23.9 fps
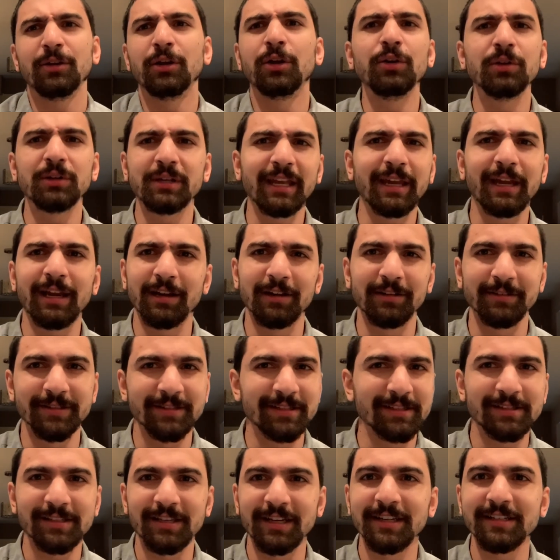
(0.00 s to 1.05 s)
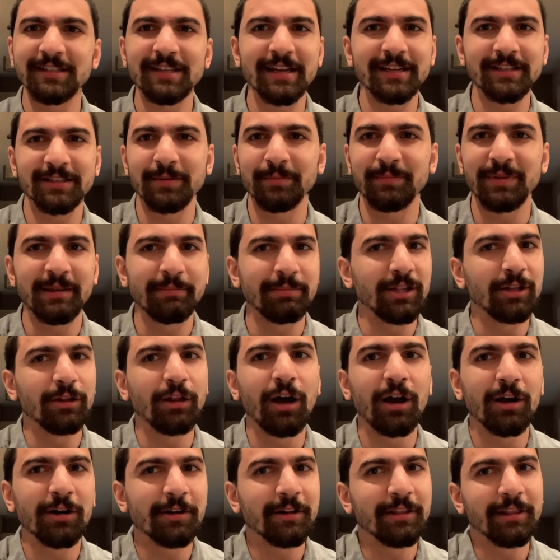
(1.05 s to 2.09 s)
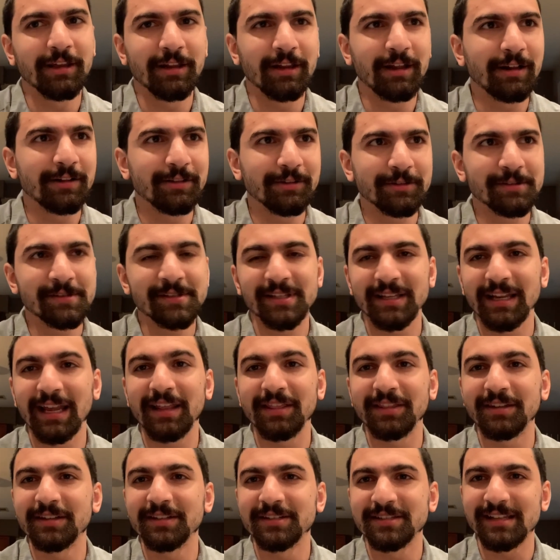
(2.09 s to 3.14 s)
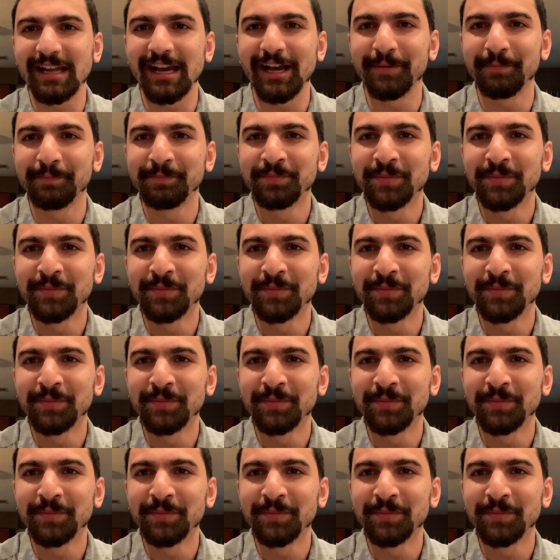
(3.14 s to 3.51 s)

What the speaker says: Who cares? It's going to take some people longer than others to get things down.